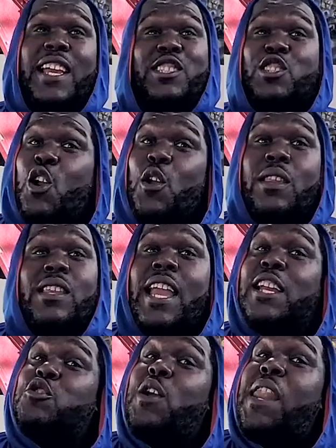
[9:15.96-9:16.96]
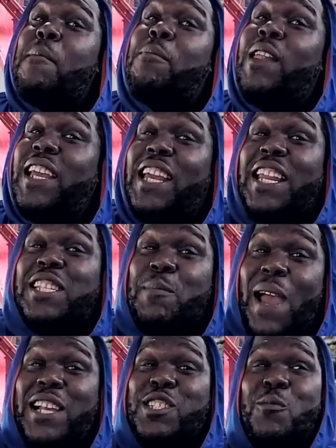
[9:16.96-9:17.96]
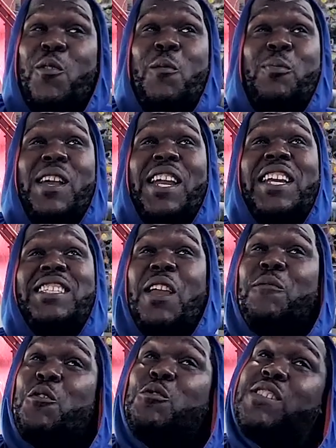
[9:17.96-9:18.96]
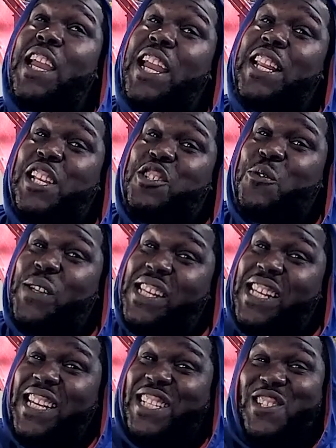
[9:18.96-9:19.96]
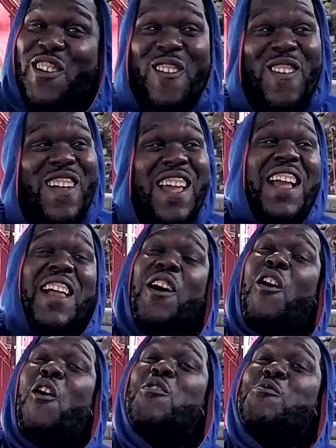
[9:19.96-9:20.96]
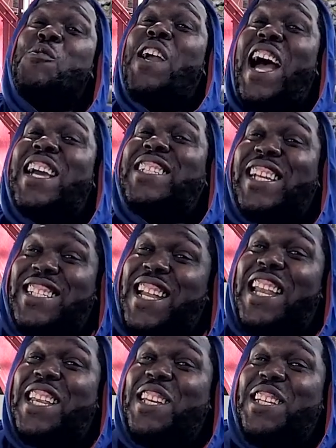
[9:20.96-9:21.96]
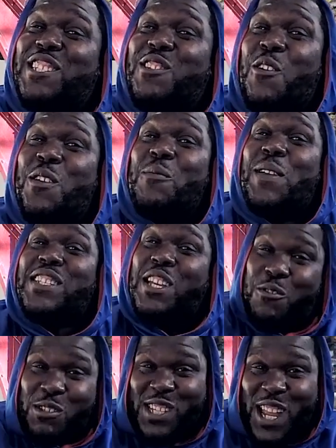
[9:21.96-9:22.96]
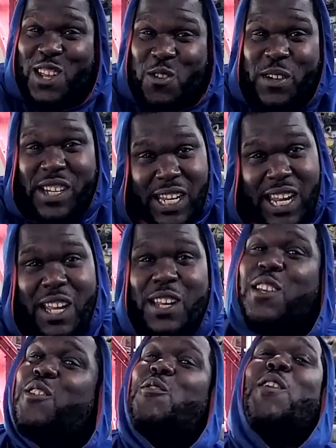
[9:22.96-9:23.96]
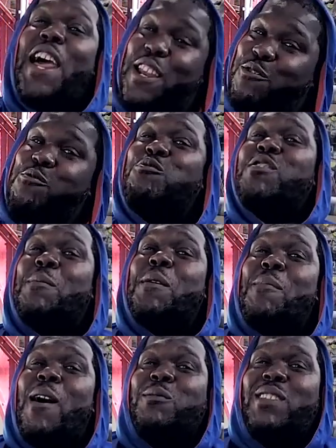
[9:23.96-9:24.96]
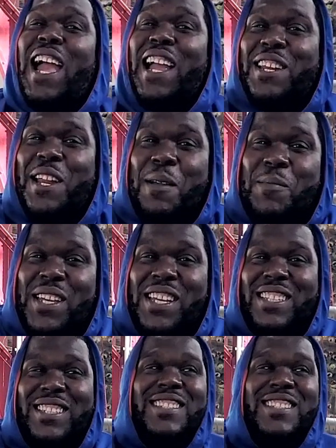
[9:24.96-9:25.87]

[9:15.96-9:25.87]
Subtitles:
Certain things you gotta play in as basketball players if you saying that you elite. So all you guys that's not in these tournaments and you saying you elite, you gotta do something about that. You know what I mean?